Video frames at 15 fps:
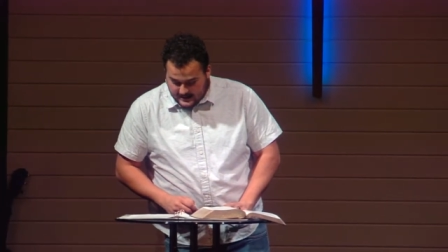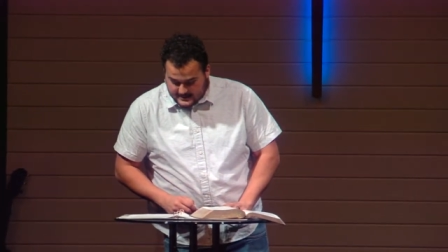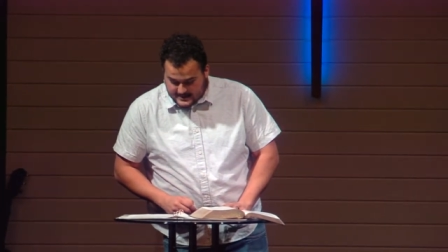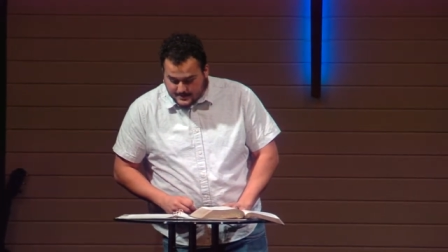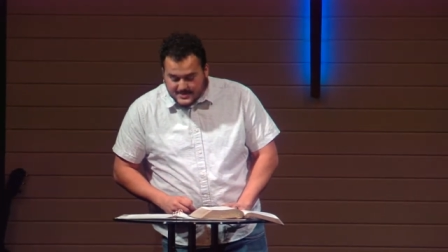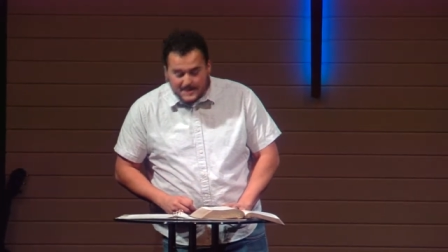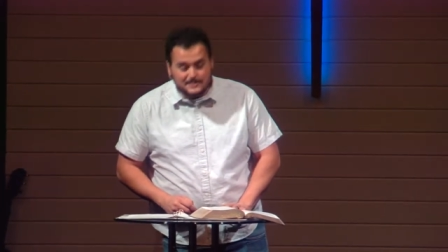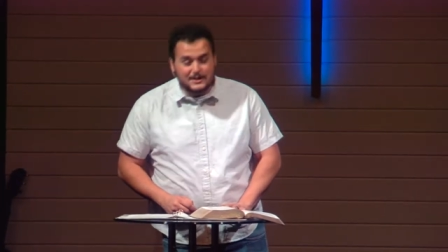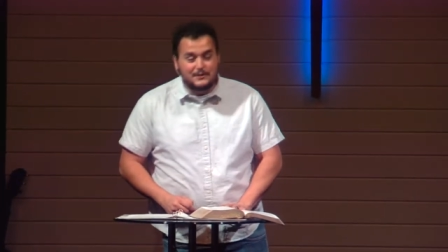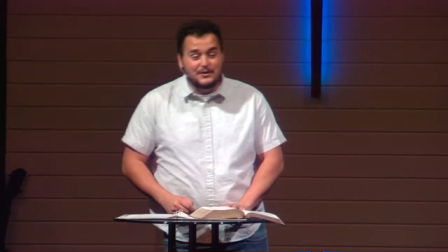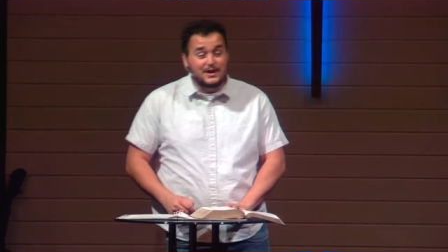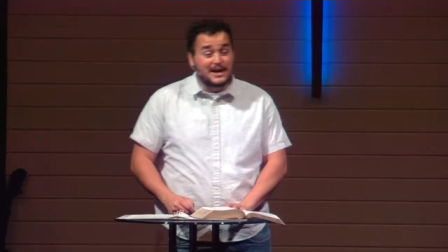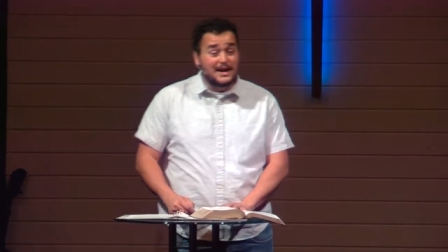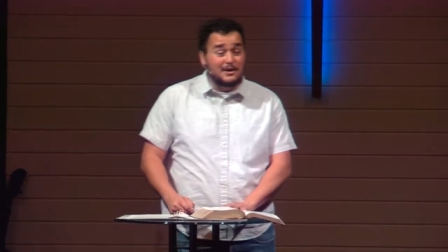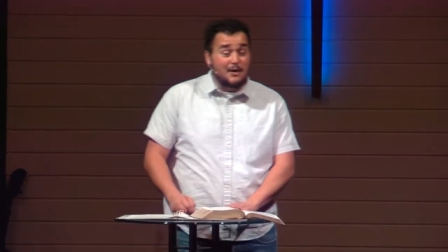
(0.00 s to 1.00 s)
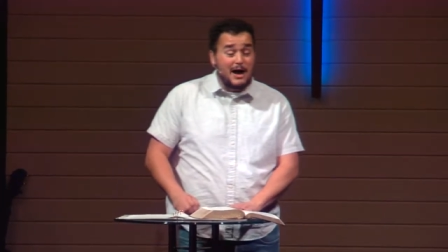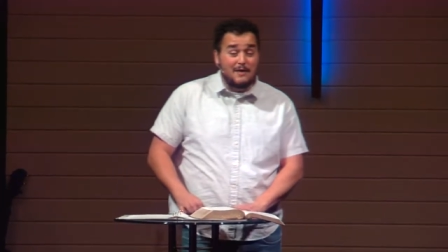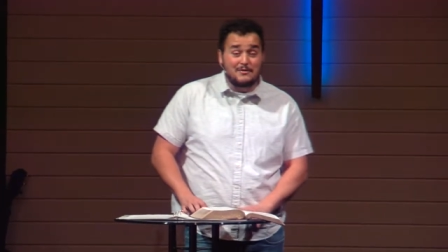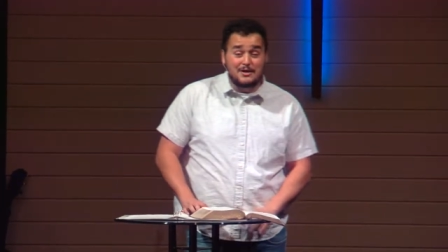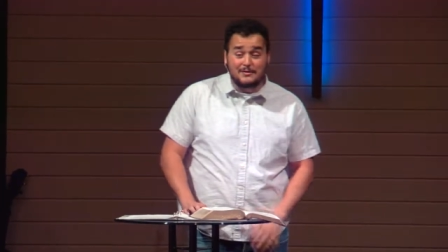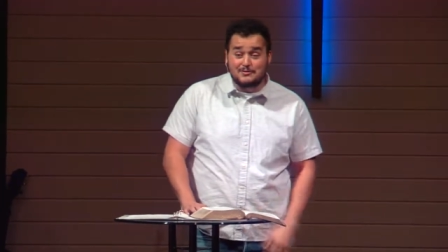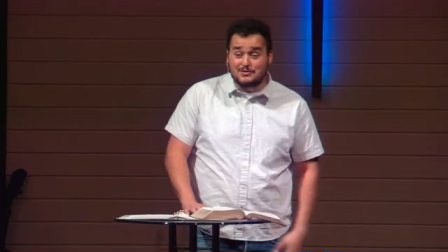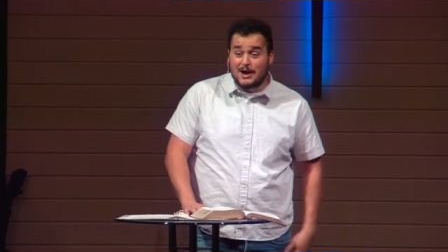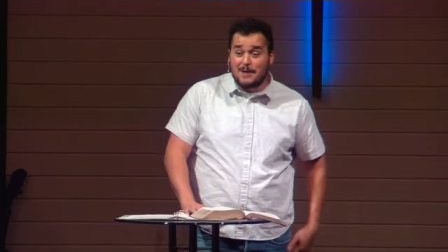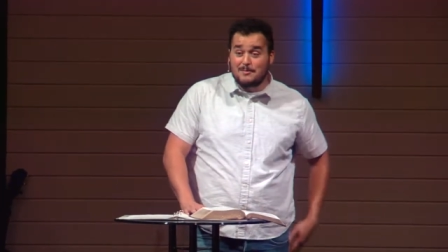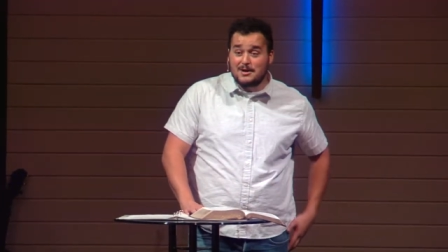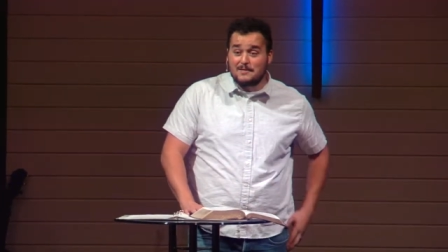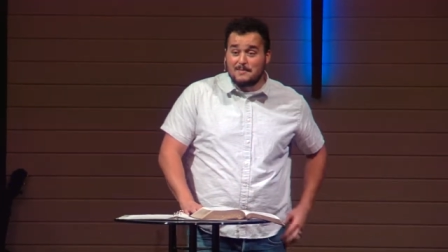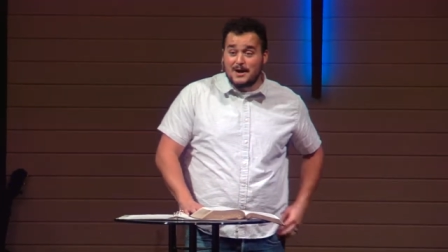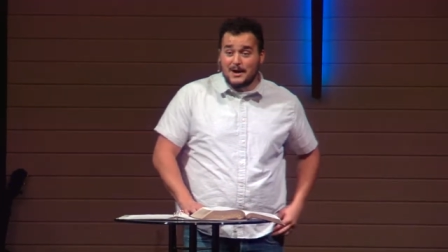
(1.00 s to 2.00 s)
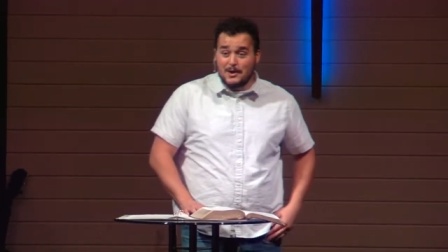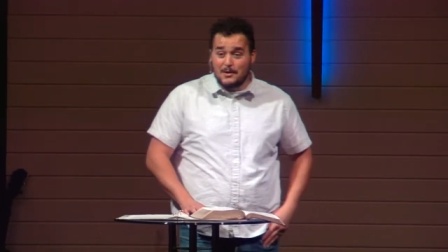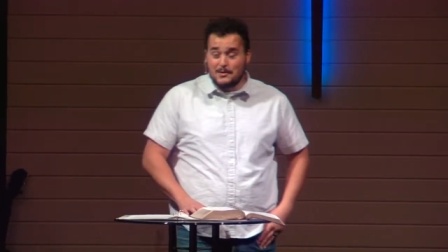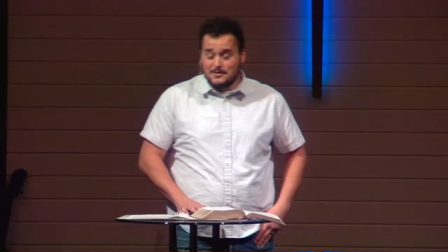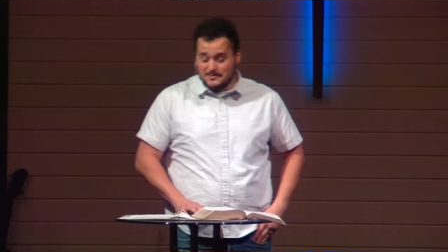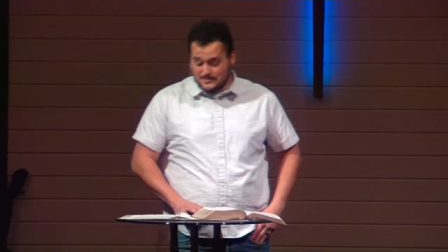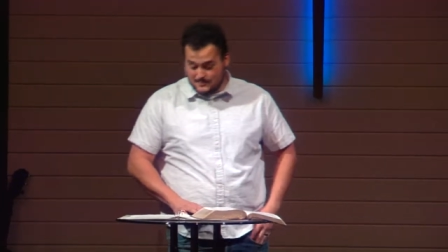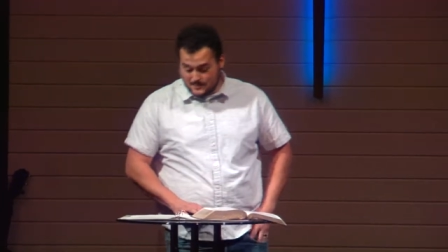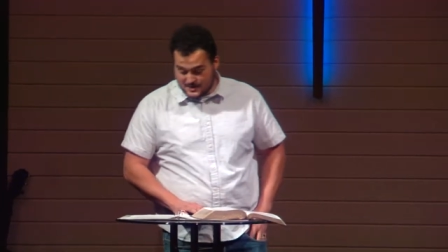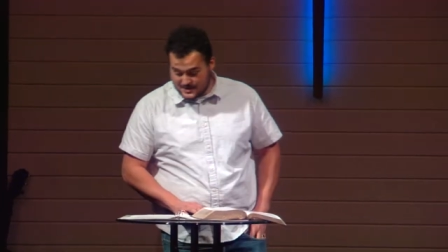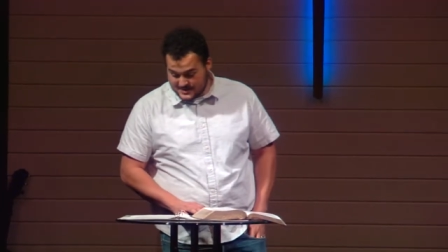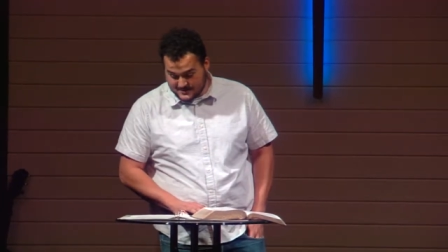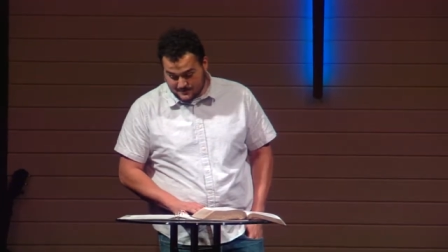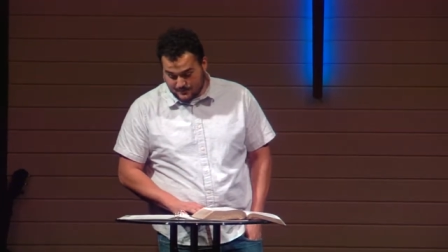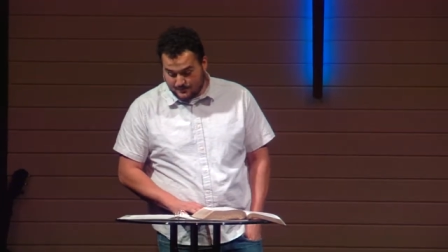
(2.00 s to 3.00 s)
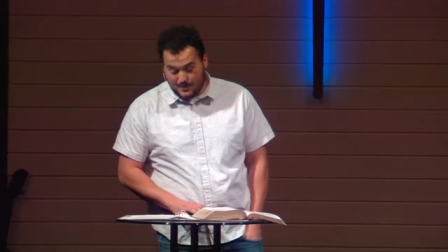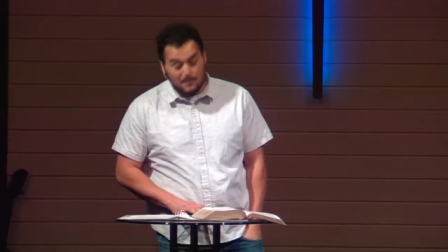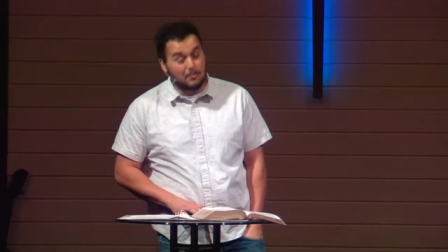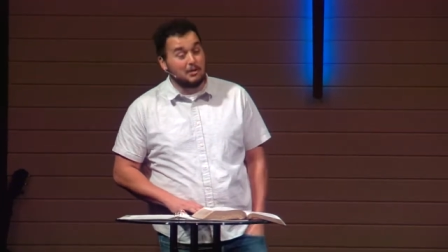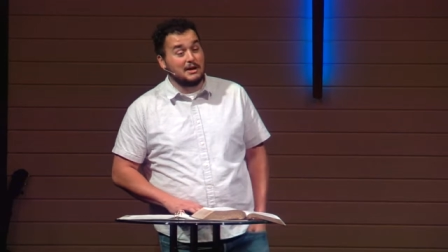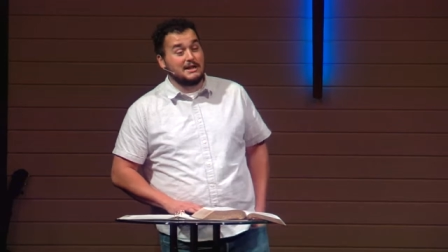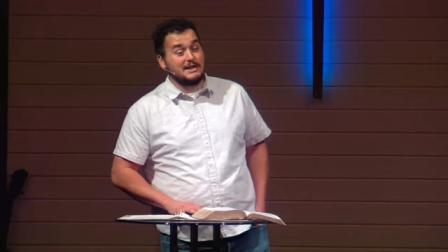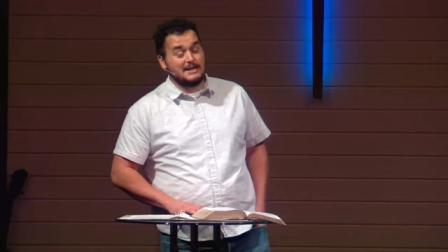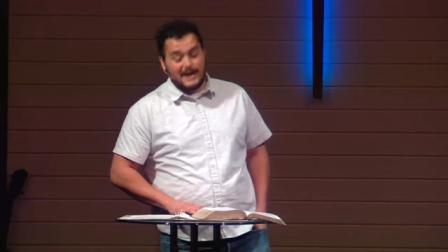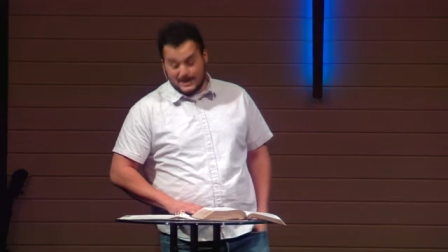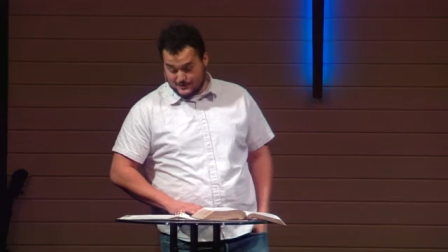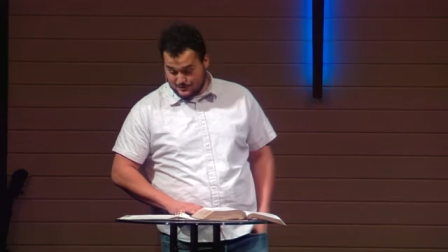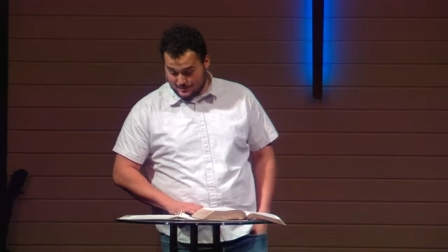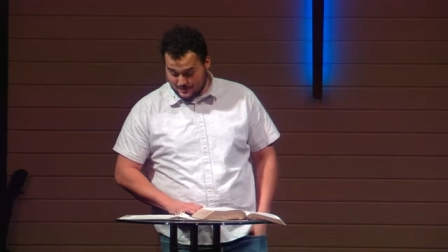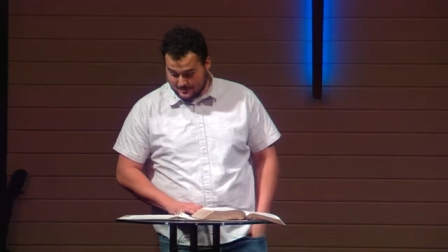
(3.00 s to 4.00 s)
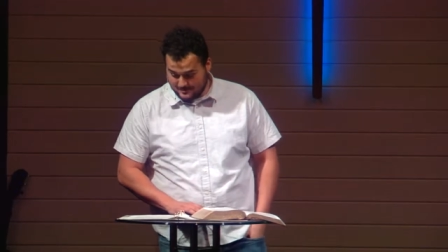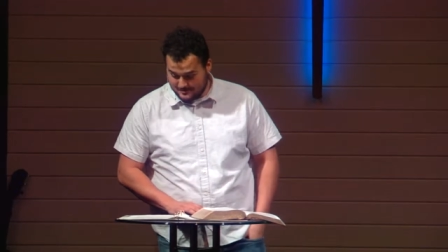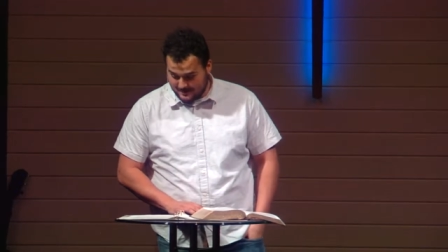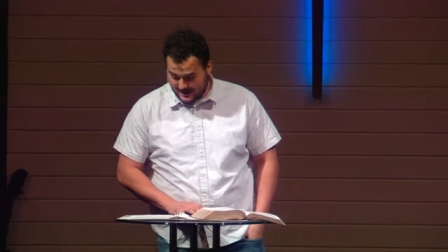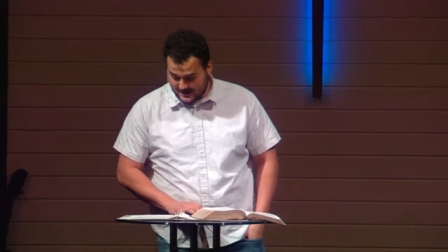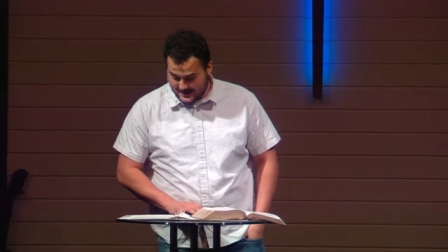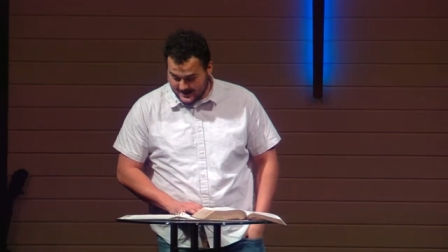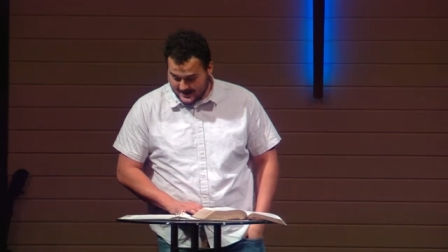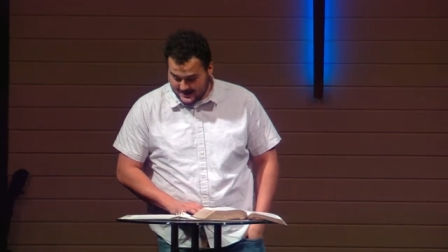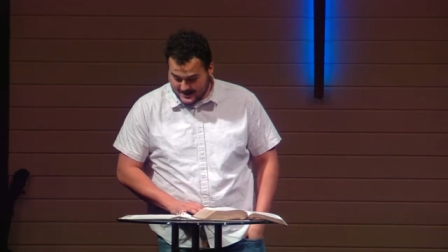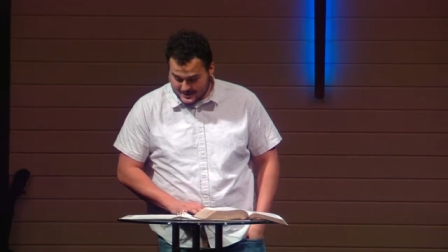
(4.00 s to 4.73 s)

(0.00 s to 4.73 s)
sometimes I feel like I don't have enough drama of my own, which is completely not true, right?